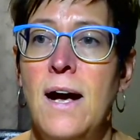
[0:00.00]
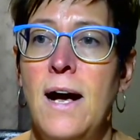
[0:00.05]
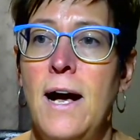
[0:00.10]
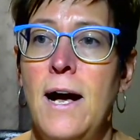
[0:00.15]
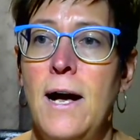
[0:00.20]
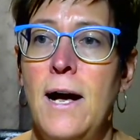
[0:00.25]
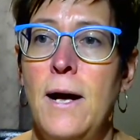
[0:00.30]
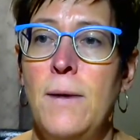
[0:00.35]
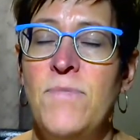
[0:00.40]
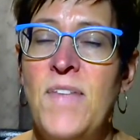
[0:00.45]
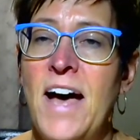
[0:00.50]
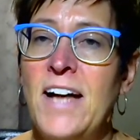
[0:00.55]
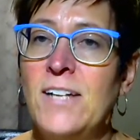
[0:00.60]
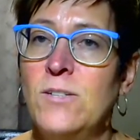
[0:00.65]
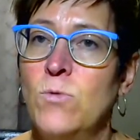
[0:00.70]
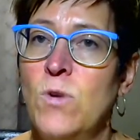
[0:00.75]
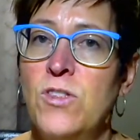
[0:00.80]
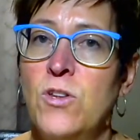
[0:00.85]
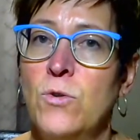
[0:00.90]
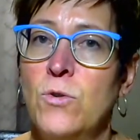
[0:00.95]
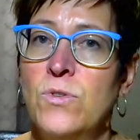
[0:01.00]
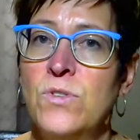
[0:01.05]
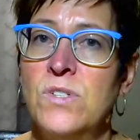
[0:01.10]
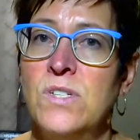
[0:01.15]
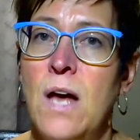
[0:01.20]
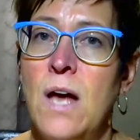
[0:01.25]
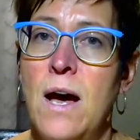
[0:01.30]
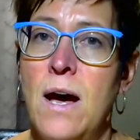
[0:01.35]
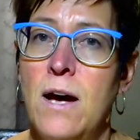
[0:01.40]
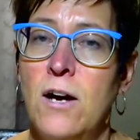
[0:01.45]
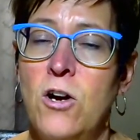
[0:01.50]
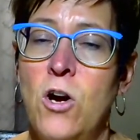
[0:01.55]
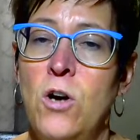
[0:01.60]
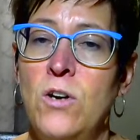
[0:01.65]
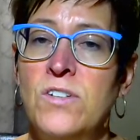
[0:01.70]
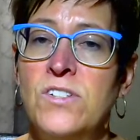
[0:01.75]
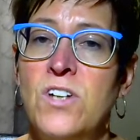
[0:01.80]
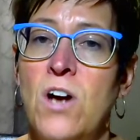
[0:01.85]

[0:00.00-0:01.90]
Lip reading: That's what those calls